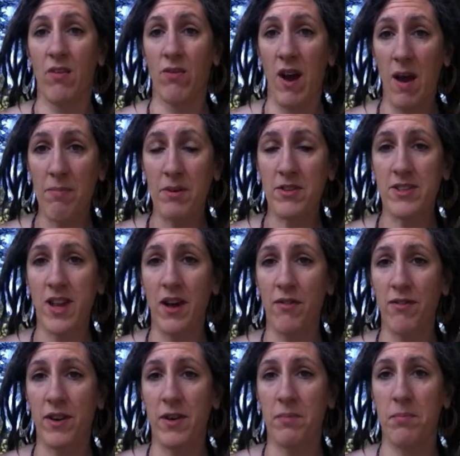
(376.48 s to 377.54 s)
Wrap
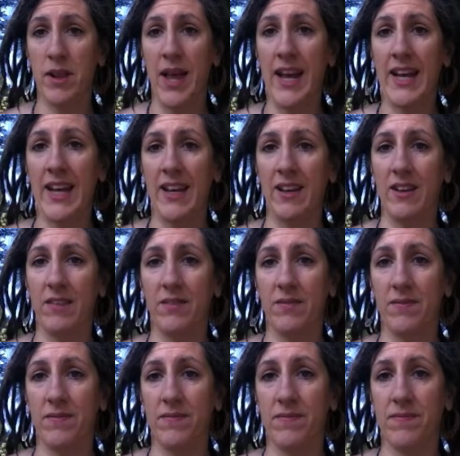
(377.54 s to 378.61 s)
yourself in a blanket
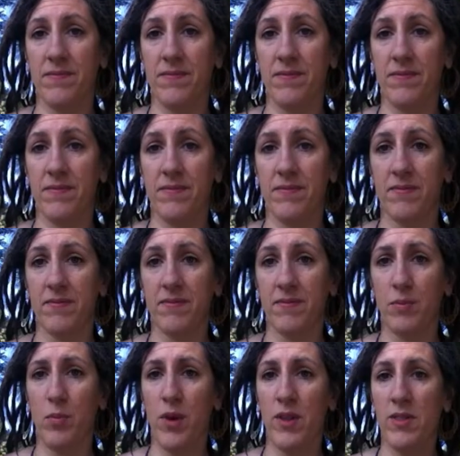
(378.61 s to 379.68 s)

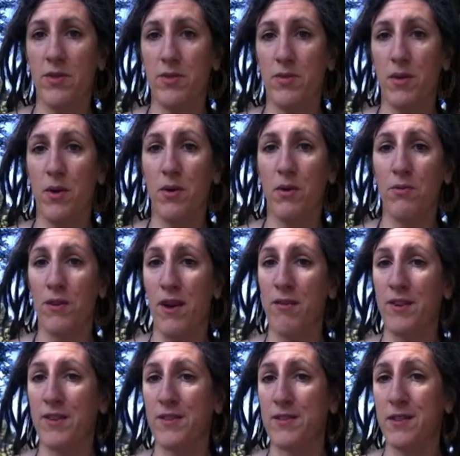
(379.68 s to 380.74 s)
with your
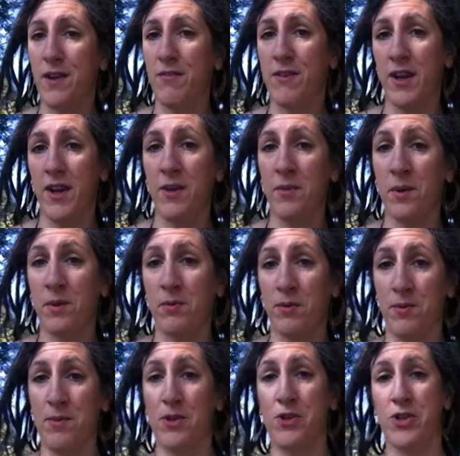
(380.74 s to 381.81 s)
favorite stuffed animal
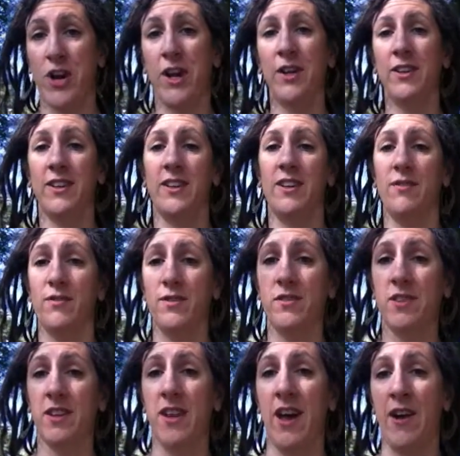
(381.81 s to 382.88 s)
from your childhood, if you
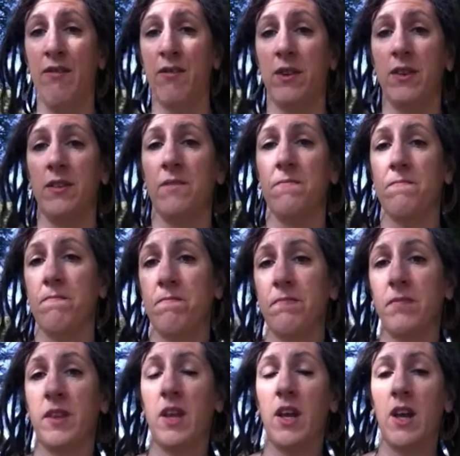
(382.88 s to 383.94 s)
still have one.
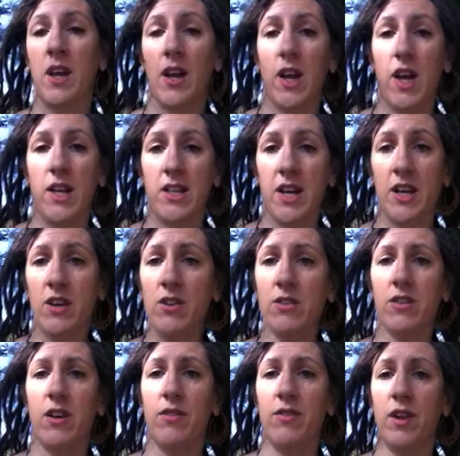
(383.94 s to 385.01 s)
And tell
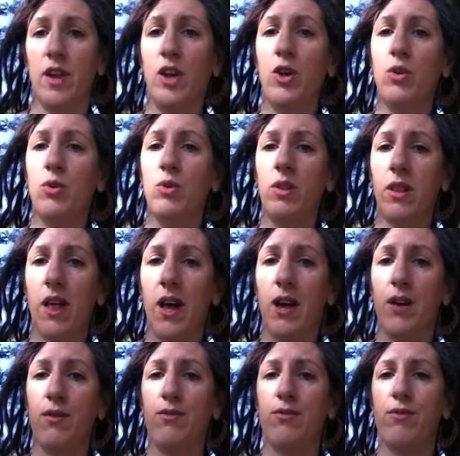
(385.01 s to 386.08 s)
yourself that you
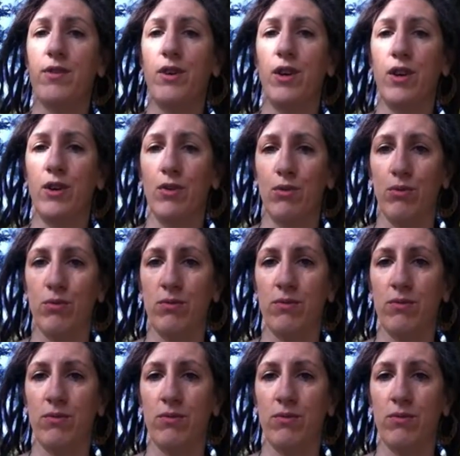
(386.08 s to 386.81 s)
love you.